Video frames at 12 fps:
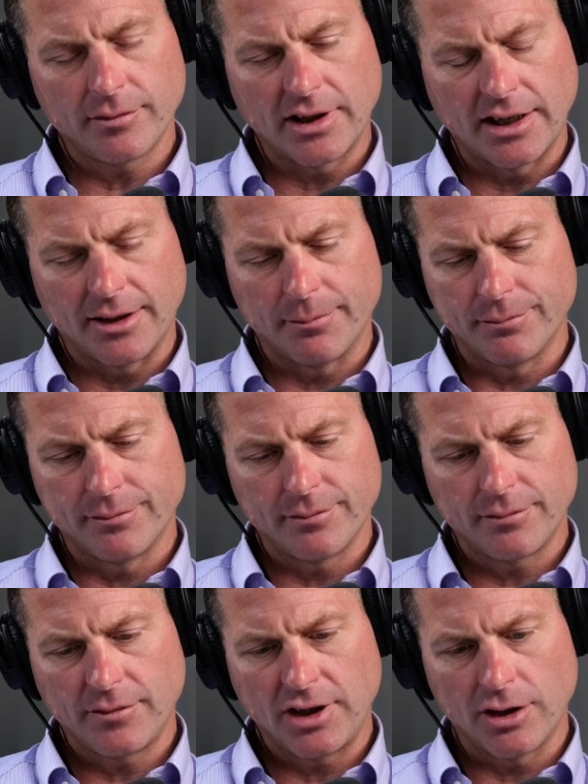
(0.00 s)

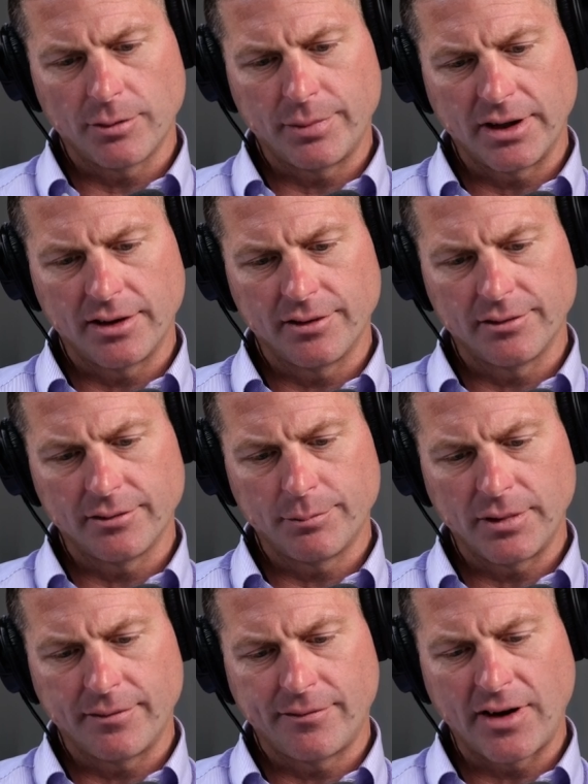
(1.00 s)

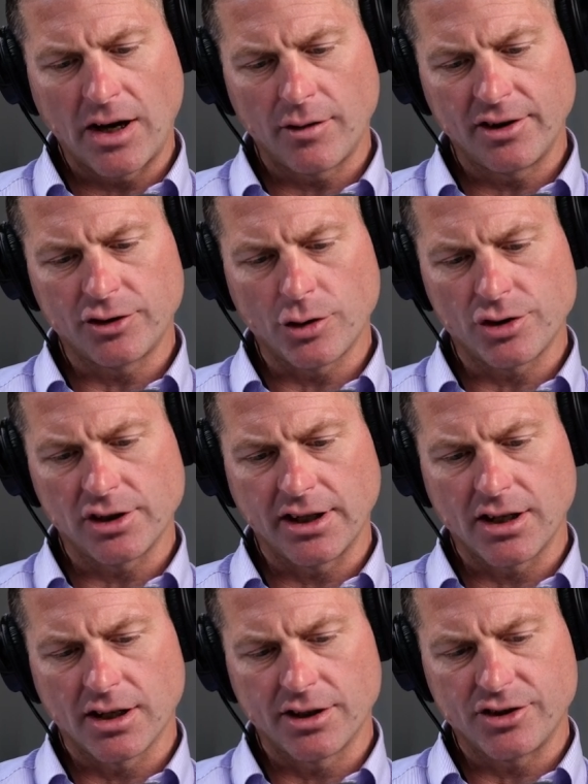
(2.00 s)
been very
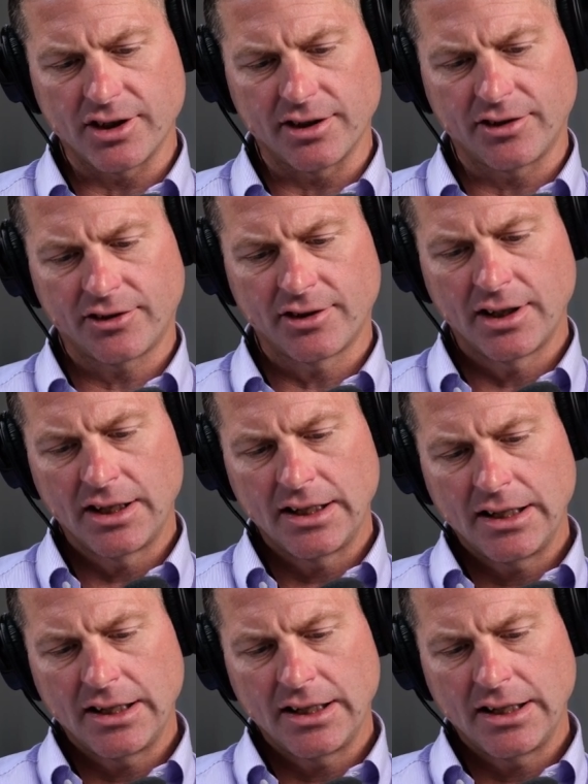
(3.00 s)
socially conscious.